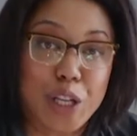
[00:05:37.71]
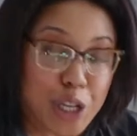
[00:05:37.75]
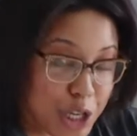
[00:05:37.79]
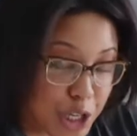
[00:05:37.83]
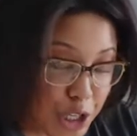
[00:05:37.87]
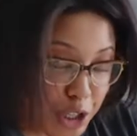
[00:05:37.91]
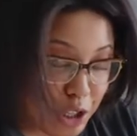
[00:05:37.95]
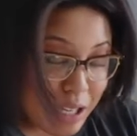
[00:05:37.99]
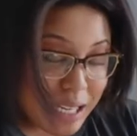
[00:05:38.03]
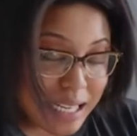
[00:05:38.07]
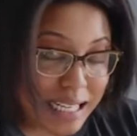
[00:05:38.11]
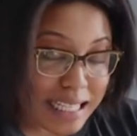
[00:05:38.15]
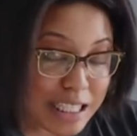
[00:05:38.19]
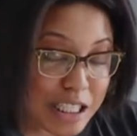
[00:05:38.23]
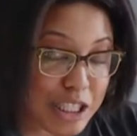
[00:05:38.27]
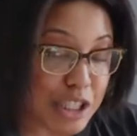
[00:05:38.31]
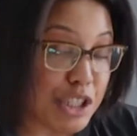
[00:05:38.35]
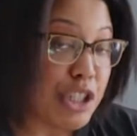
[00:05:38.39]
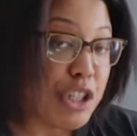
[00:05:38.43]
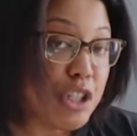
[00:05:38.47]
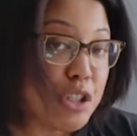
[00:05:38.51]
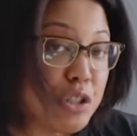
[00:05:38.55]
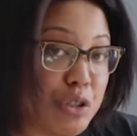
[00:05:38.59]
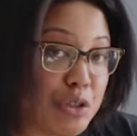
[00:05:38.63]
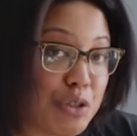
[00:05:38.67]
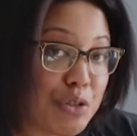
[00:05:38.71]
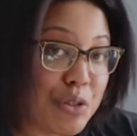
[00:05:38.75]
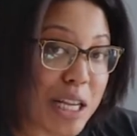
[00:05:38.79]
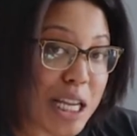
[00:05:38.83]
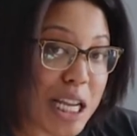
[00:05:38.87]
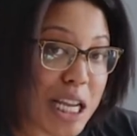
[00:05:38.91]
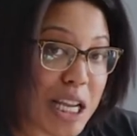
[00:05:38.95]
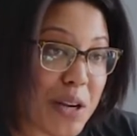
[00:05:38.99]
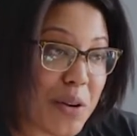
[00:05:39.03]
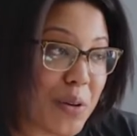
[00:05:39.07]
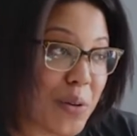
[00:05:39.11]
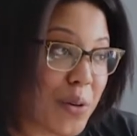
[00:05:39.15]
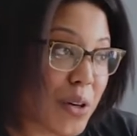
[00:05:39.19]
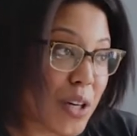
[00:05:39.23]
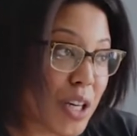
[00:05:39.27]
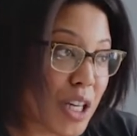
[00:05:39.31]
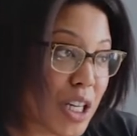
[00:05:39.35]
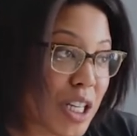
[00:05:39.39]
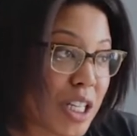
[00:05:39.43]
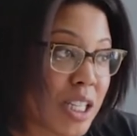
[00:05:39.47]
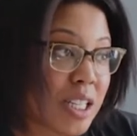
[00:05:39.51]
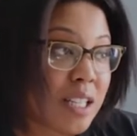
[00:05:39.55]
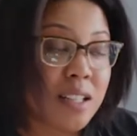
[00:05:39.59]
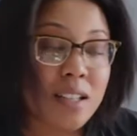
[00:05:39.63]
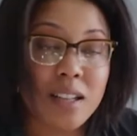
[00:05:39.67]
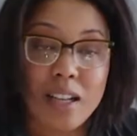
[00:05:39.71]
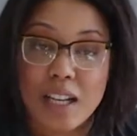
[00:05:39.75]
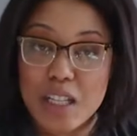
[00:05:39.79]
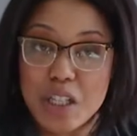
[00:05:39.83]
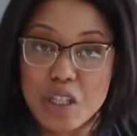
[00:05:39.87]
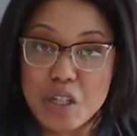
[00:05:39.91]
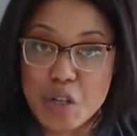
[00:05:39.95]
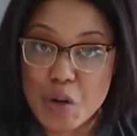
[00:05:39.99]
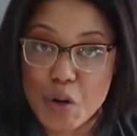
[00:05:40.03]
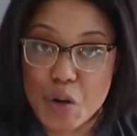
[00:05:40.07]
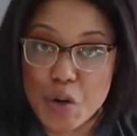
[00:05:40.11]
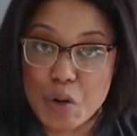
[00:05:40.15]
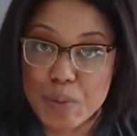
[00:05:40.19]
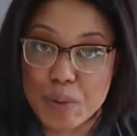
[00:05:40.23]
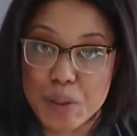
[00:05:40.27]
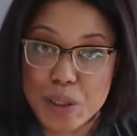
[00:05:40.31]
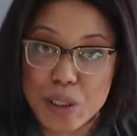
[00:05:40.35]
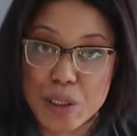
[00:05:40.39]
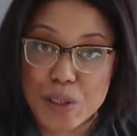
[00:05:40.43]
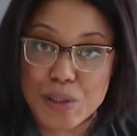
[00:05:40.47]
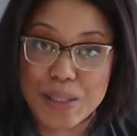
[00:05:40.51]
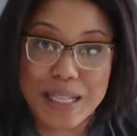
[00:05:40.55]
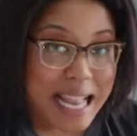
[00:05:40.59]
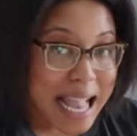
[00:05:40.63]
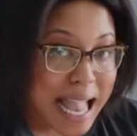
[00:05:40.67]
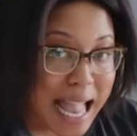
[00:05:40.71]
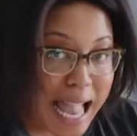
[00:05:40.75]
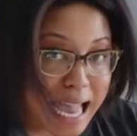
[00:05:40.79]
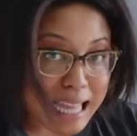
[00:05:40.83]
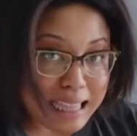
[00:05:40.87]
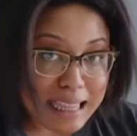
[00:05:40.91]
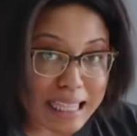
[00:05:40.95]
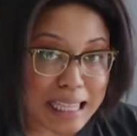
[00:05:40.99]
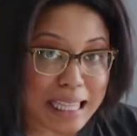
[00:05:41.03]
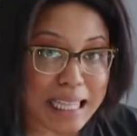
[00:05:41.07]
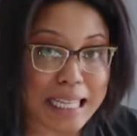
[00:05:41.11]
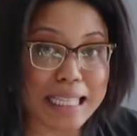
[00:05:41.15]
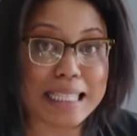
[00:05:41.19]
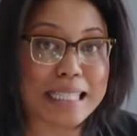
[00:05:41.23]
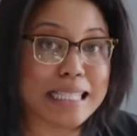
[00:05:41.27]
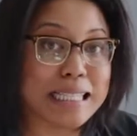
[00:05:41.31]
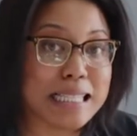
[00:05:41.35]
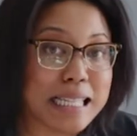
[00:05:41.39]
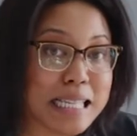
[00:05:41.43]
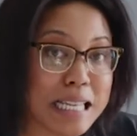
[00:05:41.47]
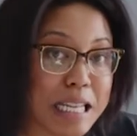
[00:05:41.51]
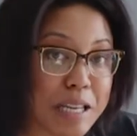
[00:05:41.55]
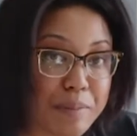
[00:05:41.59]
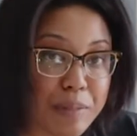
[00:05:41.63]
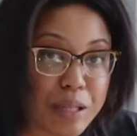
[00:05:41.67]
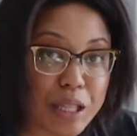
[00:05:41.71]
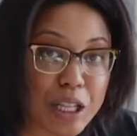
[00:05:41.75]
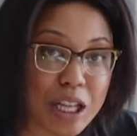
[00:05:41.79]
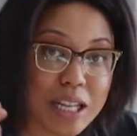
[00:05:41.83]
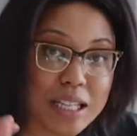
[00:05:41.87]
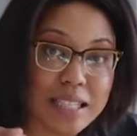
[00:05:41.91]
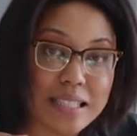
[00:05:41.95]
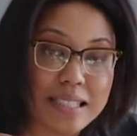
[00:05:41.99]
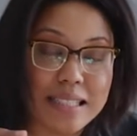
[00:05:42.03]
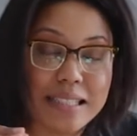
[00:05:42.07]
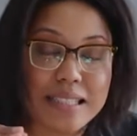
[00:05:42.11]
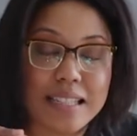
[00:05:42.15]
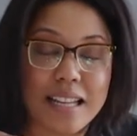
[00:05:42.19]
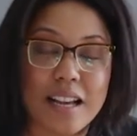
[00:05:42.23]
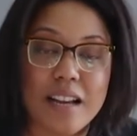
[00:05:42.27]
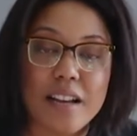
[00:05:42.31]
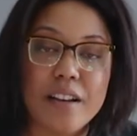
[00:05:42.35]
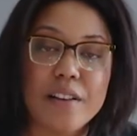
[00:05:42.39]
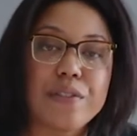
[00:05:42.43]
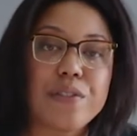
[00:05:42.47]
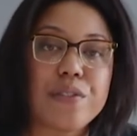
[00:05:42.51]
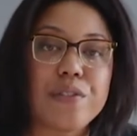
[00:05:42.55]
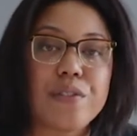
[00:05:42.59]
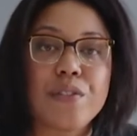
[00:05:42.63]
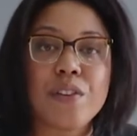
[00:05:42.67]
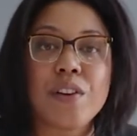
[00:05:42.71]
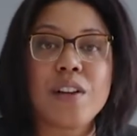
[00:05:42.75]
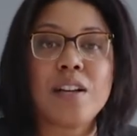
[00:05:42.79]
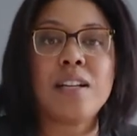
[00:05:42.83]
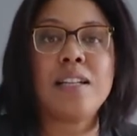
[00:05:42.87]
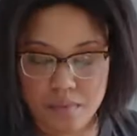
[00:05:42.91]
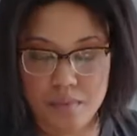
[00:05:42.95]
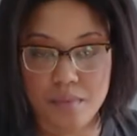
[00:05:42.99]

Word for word: curious children or adorable little cat that likes to nibble on stuff,